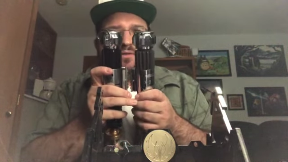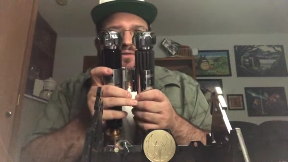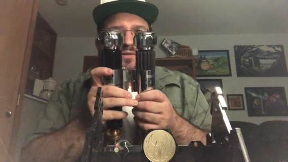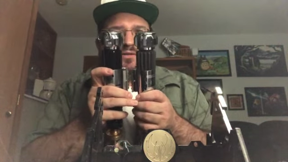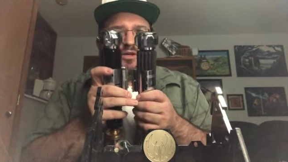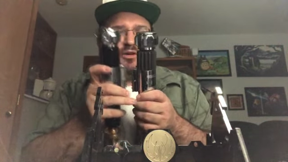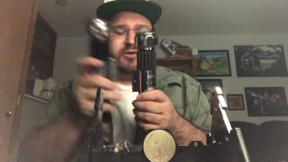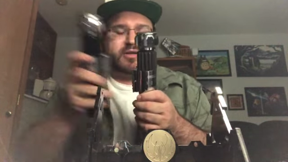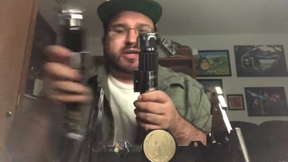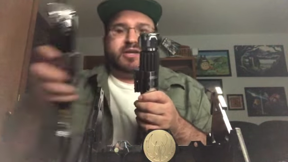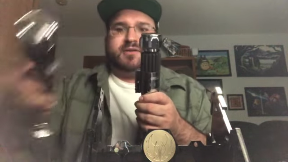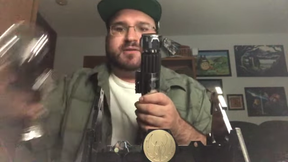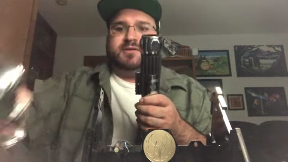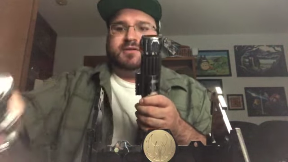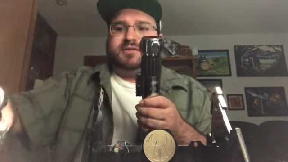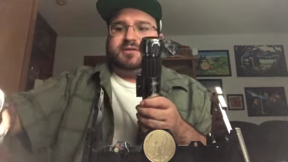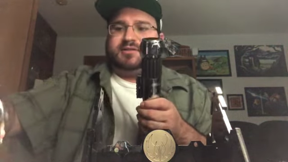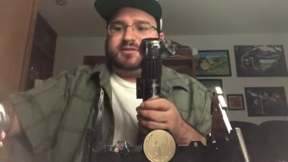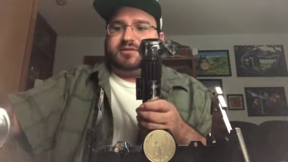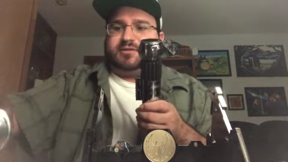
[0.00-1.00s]
okay,
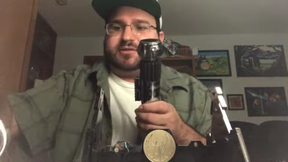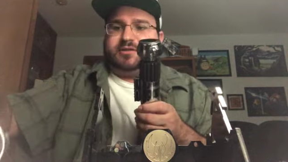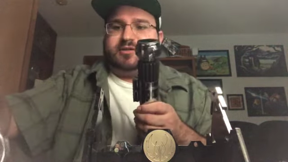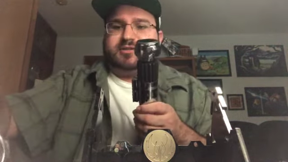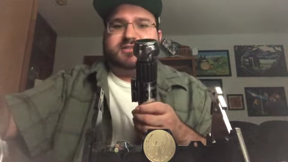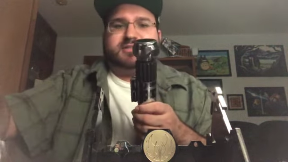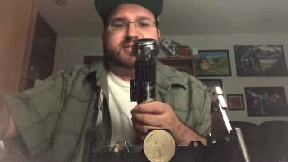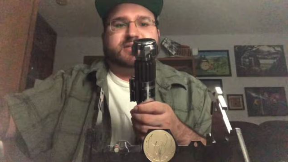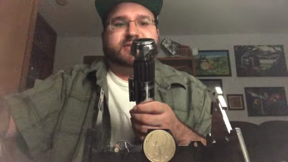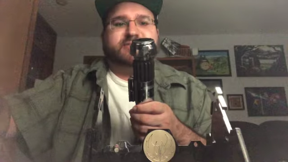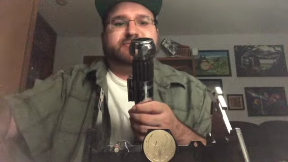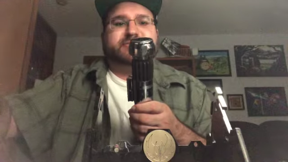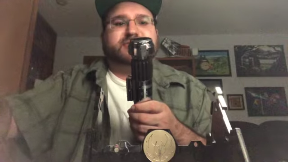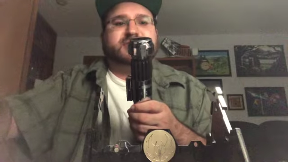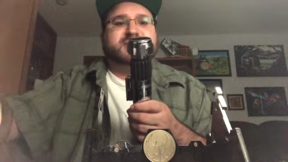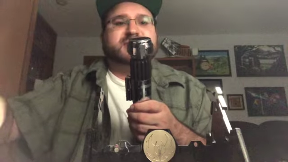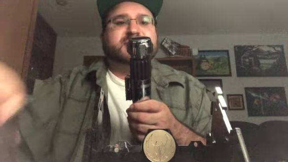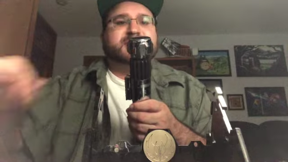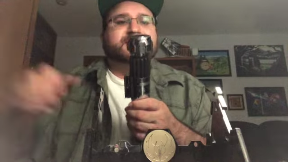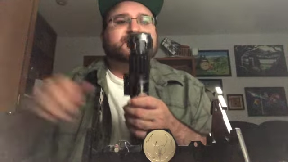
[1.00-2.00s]
so there's a
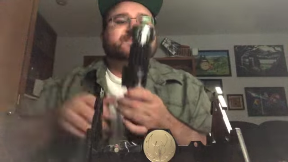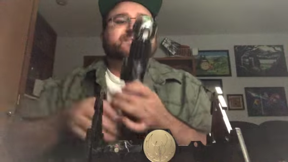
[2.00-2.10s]
difference.